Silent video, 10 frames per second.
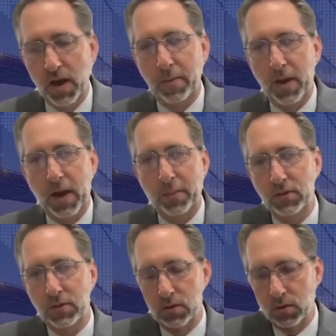Happy
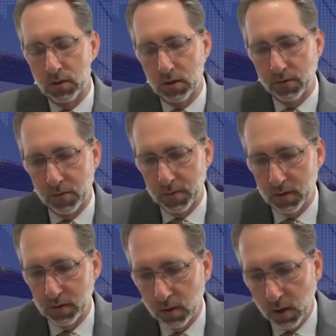to. From
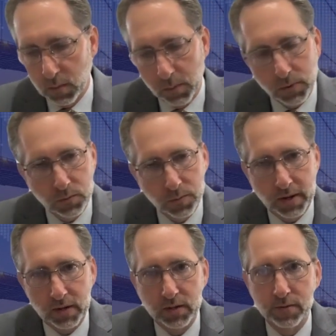a global
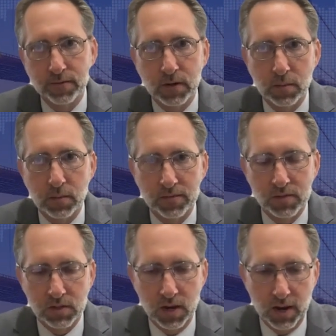perspective,
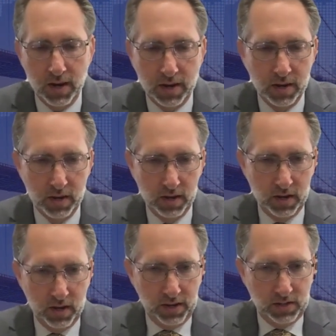FCI
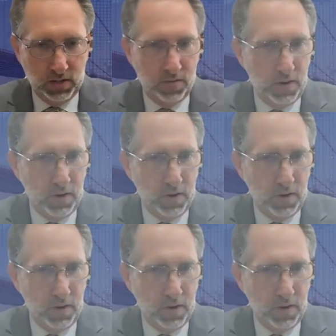is in a very